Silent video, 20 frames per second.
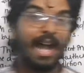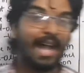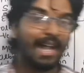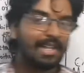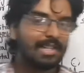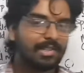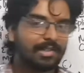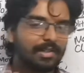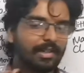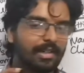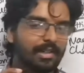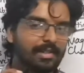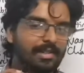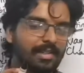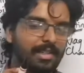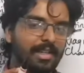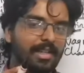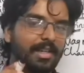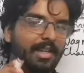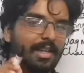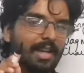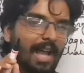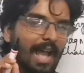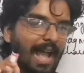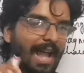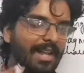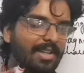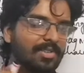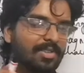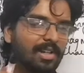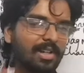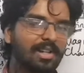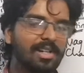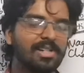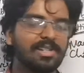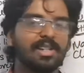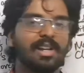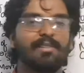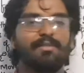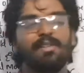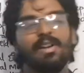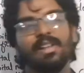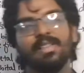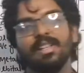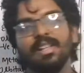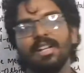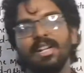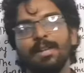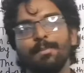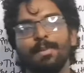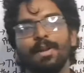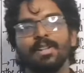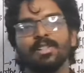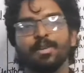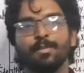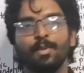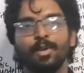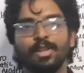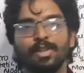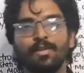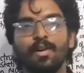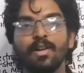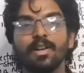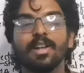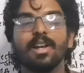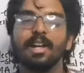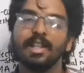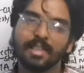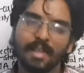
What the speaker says: actual crystal field theory depends upon the what?